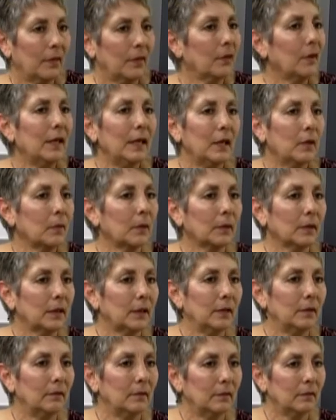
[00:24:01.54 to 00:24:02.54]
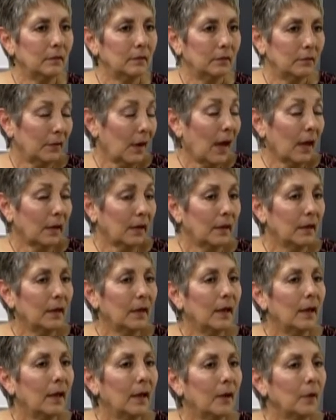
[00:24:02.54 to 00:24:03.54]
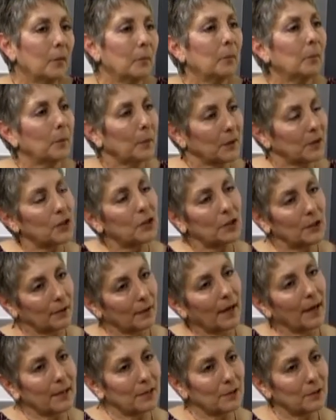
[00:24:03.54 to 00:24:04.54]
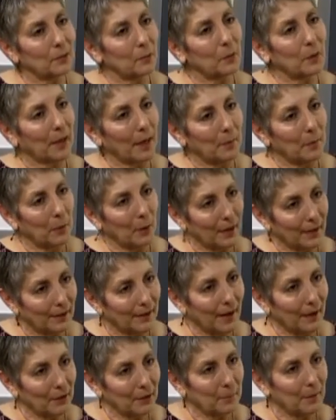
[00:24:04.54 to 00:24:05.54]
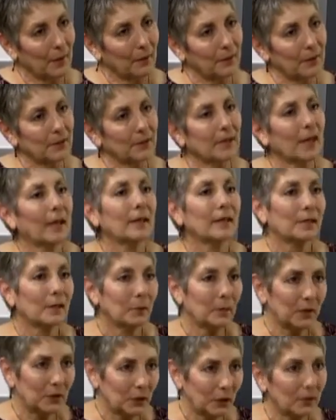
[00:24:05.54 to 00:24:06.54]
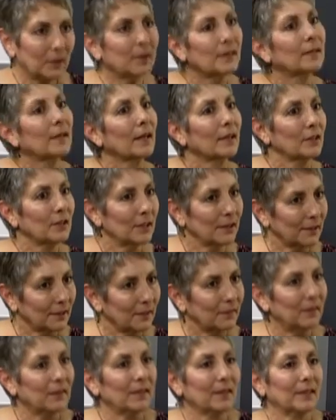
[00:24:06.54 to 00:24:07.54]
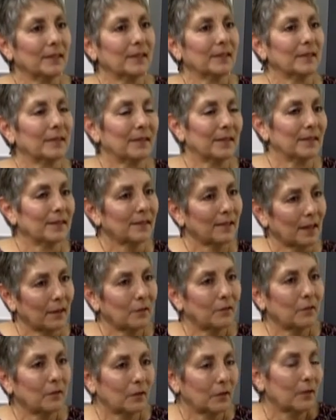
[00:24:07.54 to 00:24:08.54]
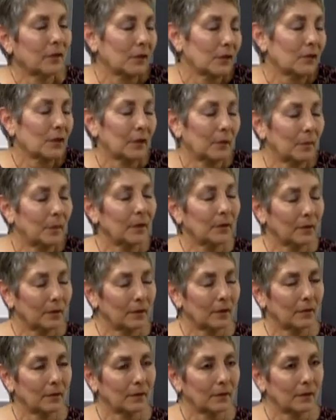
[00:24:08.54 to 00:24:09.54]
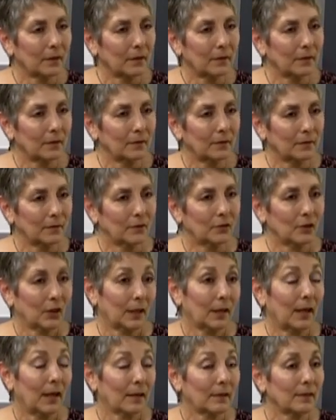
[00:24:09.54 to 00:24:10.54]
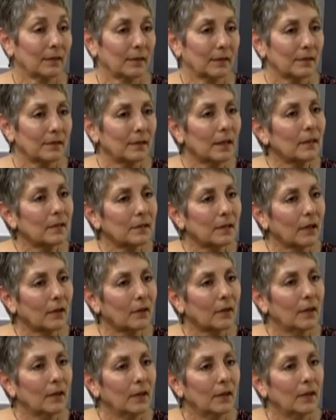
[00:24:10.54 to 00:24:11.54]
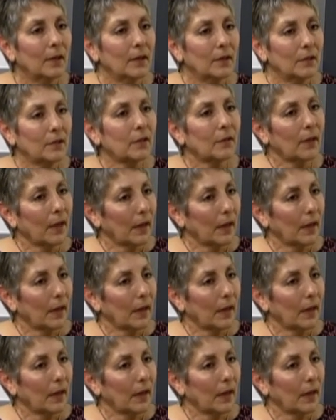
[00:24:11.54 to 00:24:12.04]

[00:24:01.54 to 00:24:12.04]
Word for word: equally fine but she liked what I pointed out about the set, so we took the set. She's leaving this the set for there's going to be a, a, gigantic estate sale. Okay. So that'll